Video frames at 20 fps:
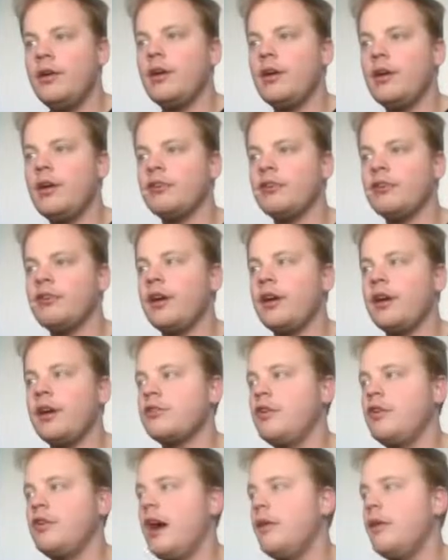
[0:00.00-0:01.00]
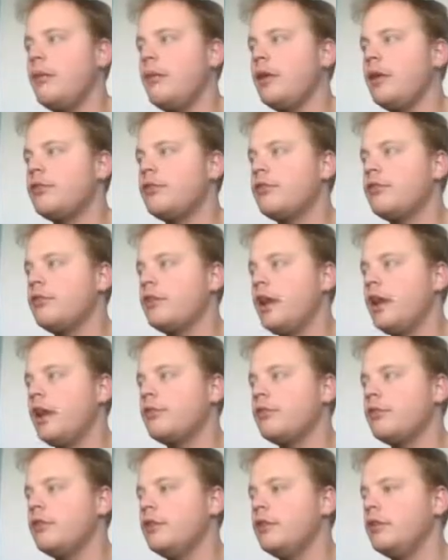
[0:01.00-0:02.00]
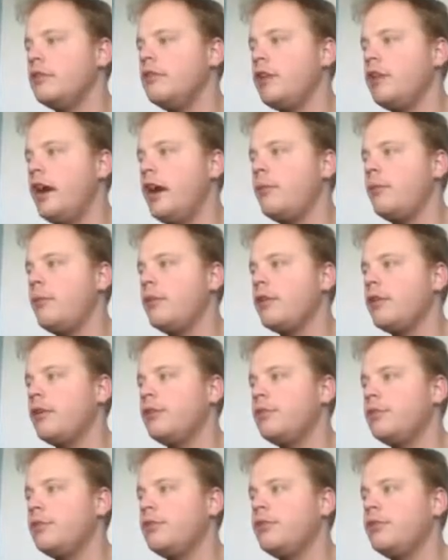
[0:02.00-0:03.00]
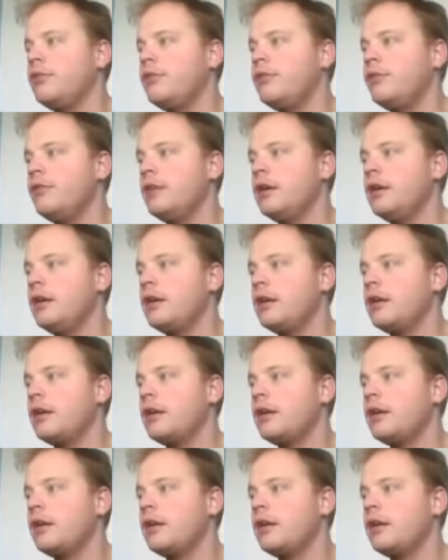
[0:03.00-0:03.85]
You can also select chat with, so you can actually chat with a specific